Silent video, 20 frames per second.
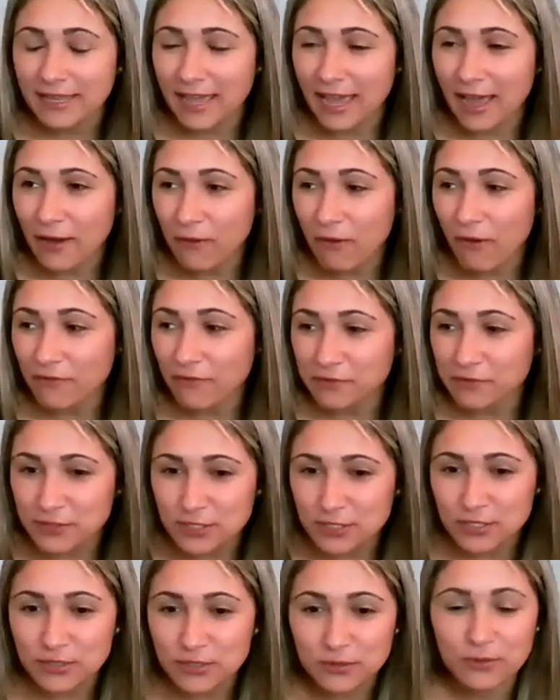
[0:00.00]
like how often
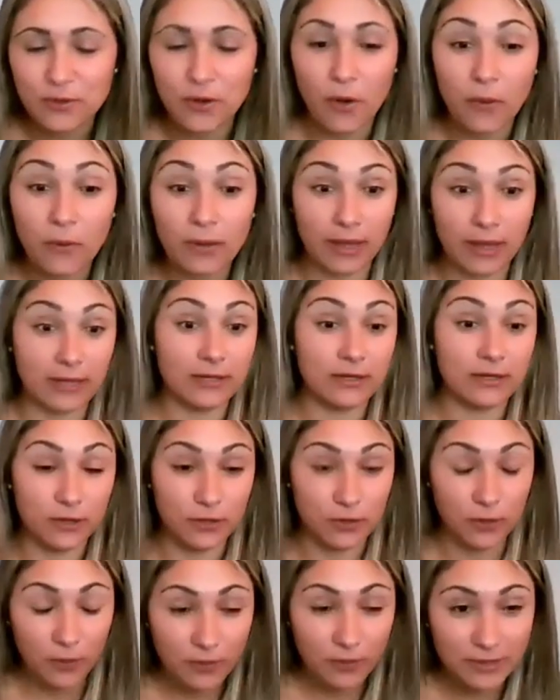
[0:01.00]
do you go get a
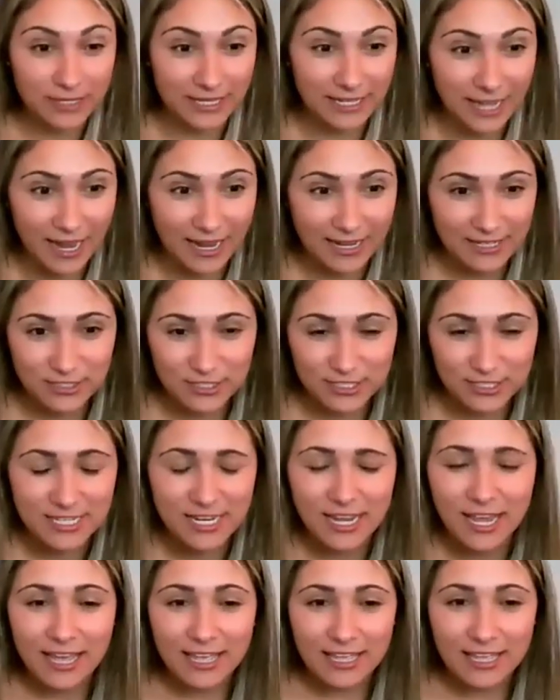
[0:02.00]
cannoli? I just
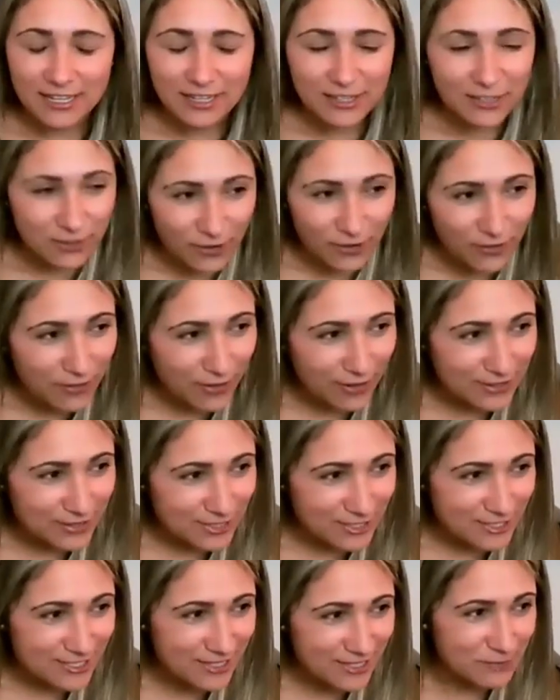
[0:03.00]
you know, I
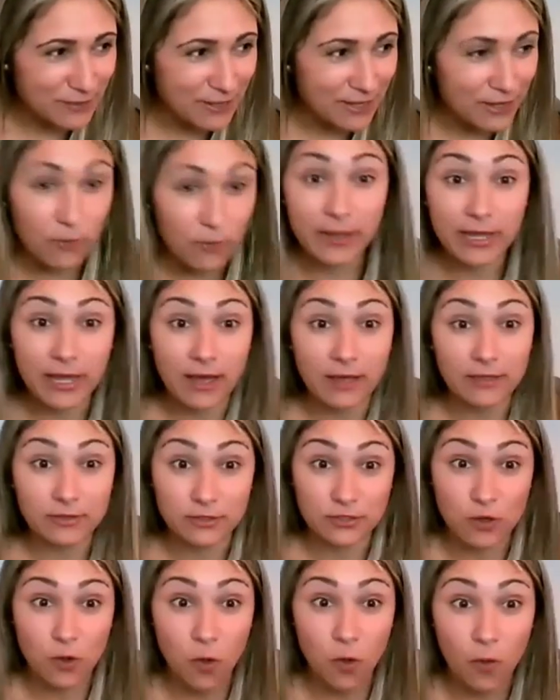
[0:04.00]
just I'm like, oh my god,
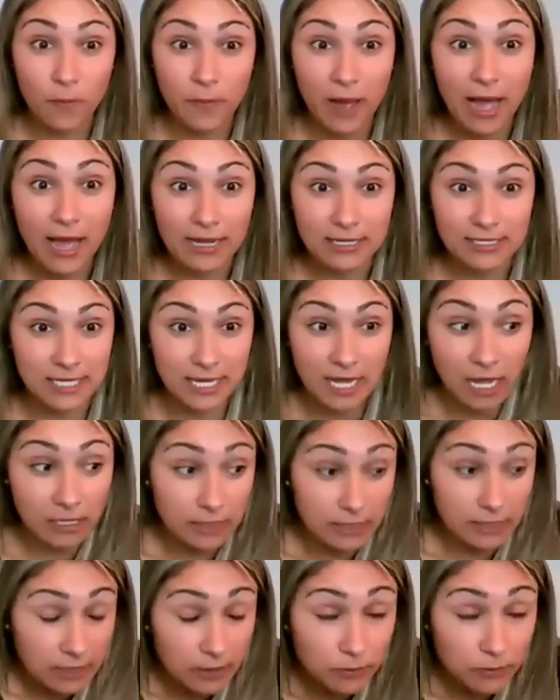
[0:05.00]
there's a whole box. I
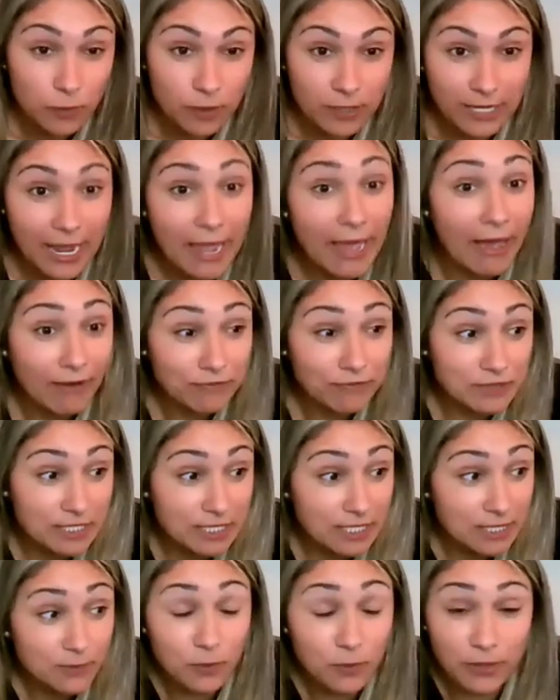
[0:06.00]
gotta eat one. I have to
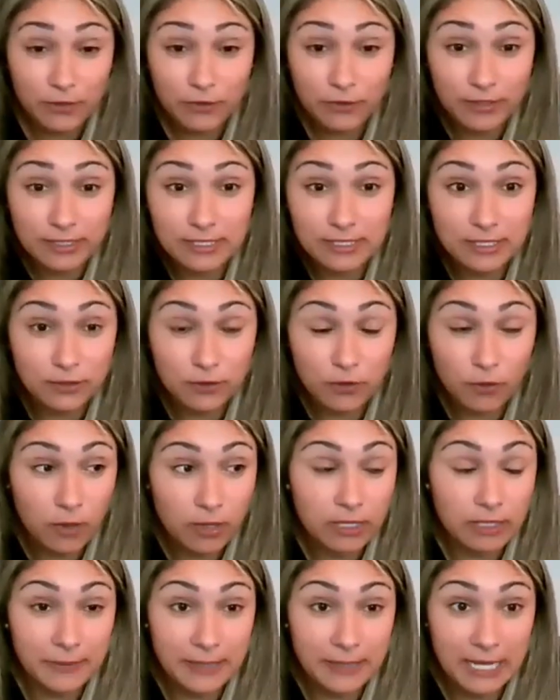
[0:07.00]
eat one, or else they're all
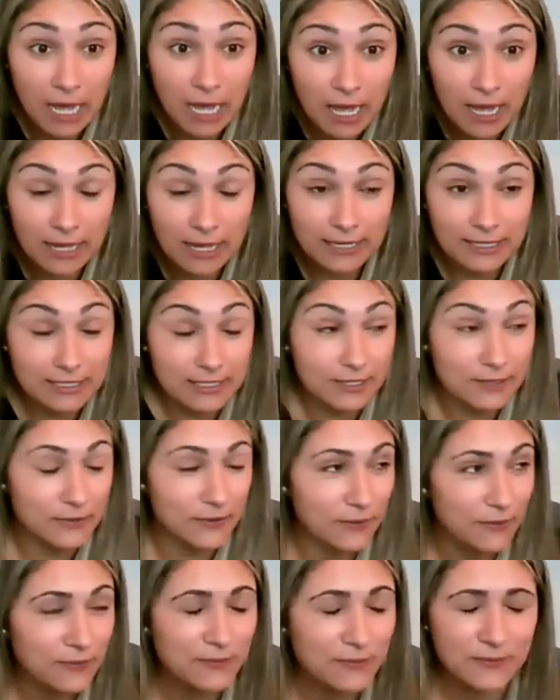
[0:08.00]
gonna be gone. You
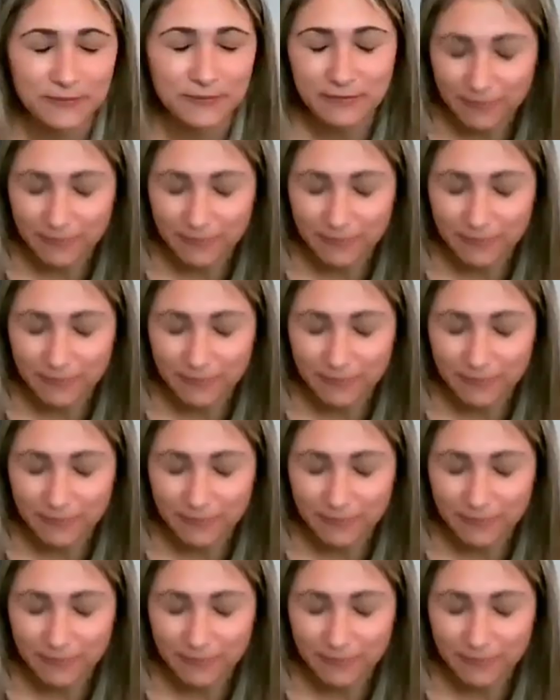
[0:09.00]
know.